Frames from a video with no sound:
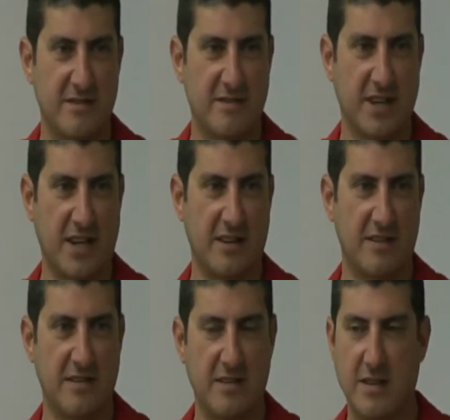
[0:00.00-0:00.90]
Okay?
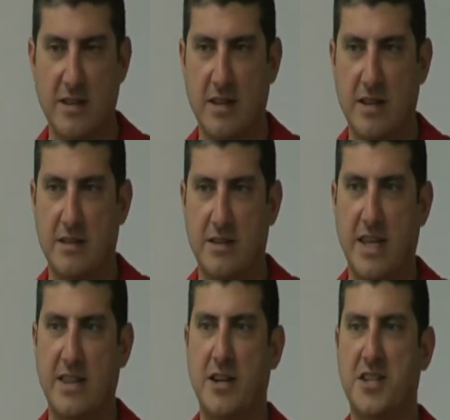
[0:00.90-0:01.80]

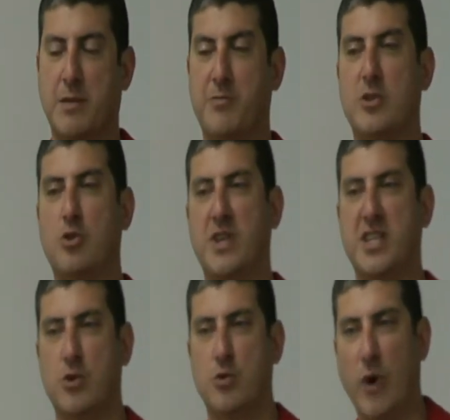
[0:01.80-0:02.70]
Then there's something known as
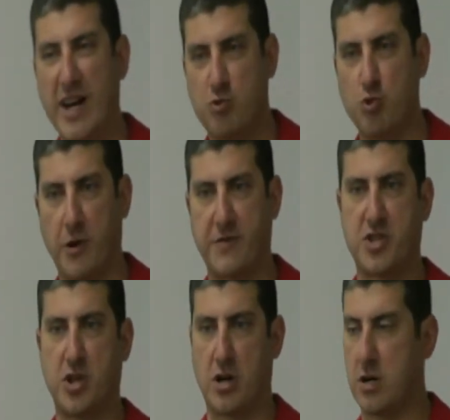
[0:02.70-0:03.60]
a white dwarf
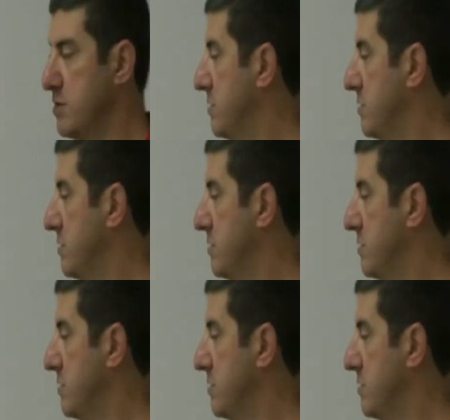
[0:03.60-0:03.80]
star